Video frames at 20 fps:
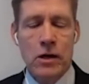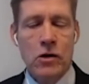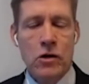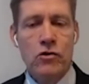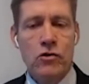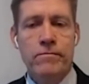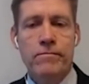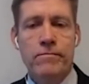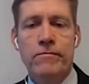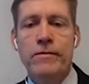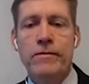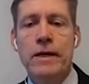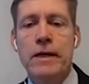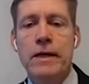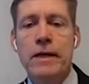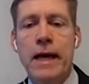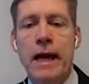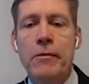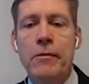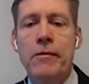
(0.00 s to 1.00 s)
open
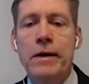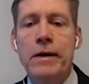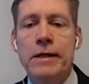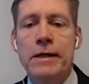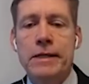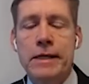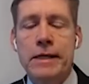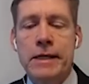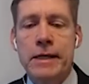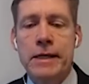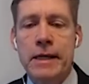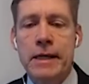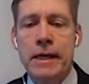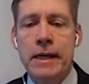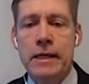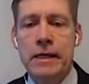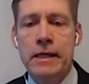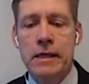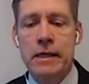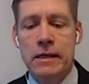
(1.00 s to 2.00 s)
field cameras,
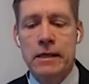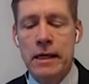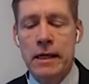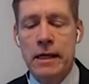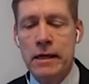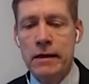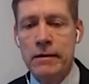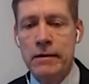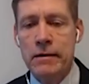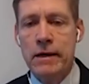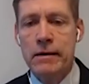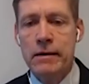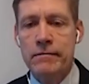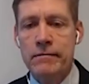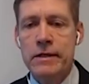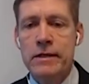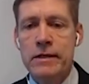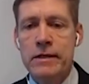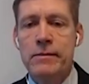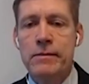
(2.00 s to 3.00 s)
and they are
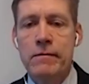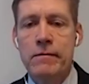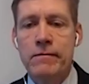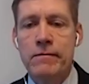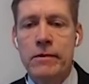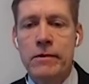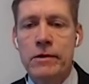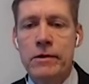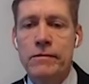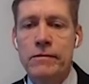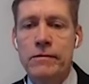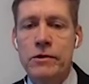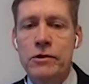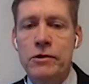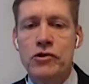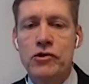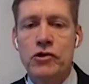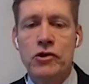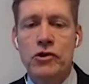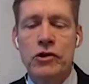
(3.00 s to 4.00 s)
visible for the
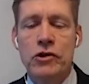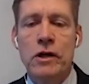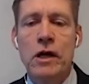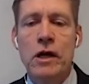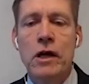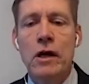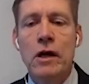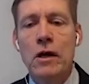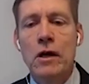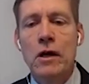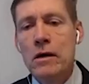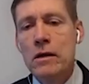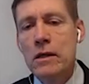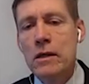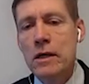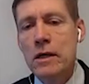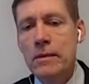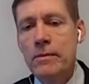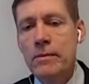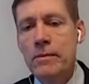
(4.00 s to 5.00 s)
surgeon. The
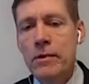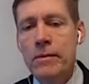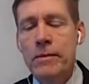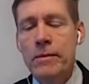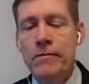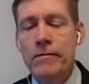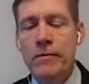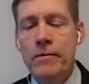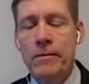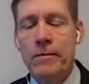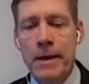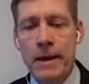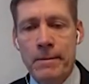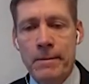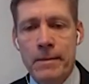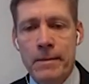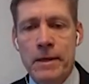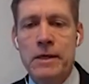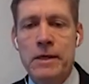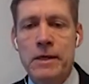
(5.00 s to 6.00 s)
key problem from
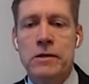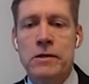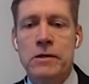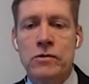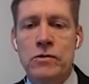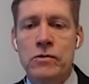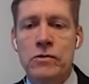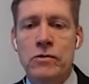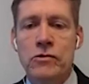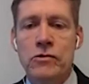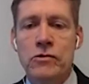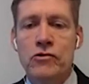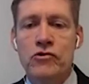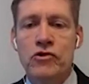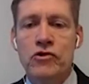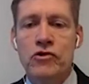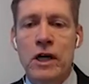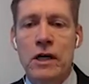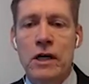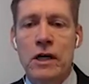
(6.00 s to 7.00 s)
them is to
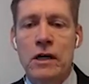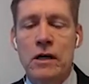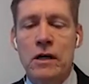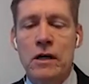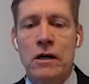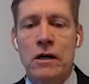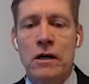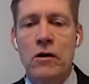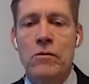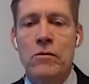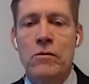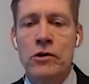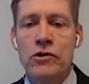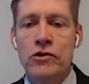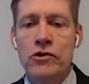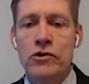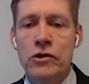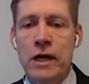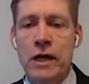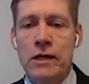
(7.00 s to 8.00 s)
check how
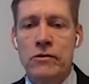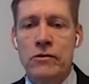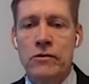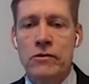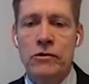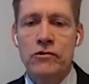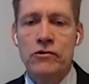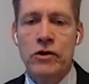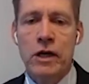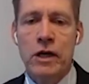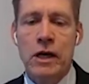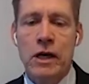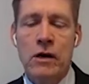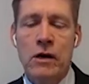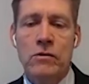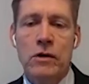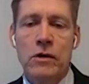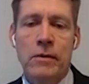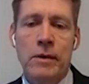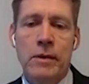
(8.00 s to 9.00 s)
much actually you take
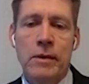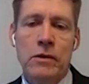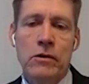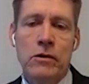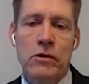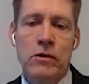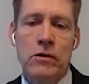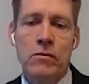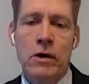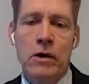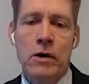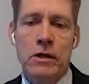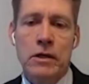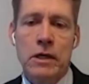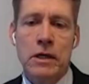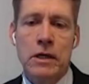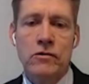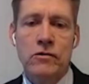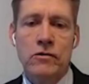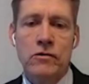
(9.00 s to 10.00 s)
out. I mean, you don't want to
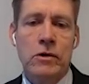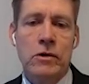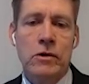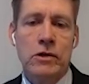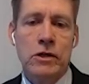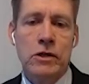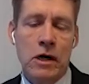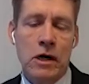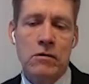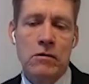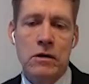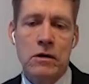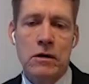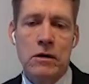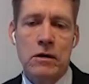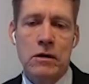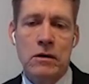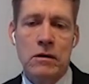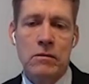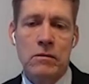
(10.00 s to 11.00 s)
take too much out,
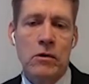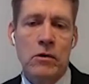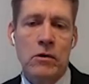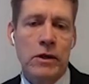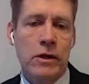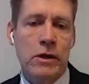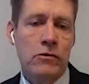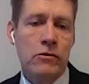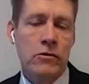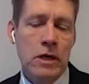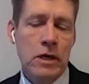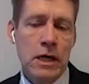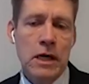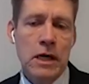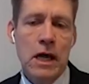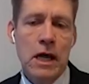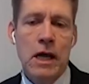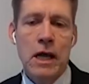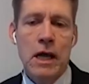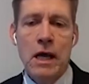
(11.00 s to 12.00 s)
more than you
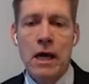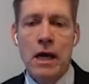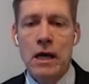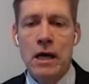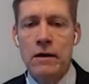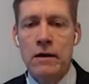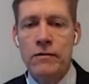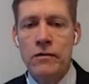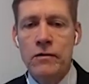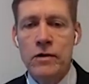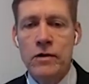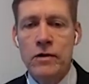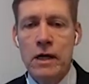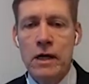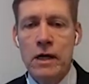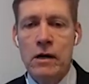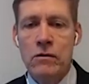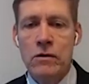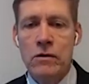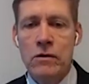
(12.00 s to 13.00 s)
need. And if you take
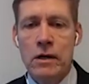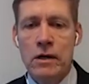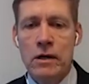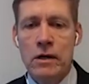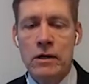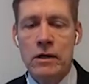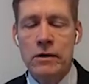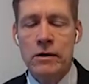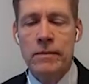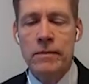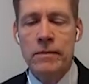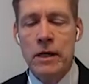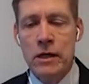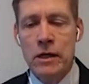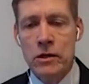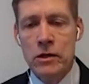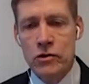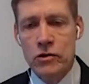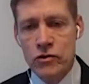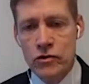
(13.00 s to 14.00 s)
out
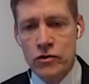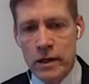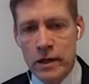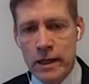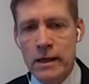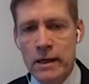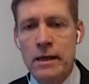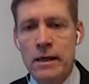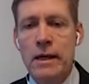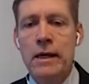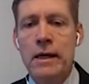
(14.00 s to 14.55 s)
too little,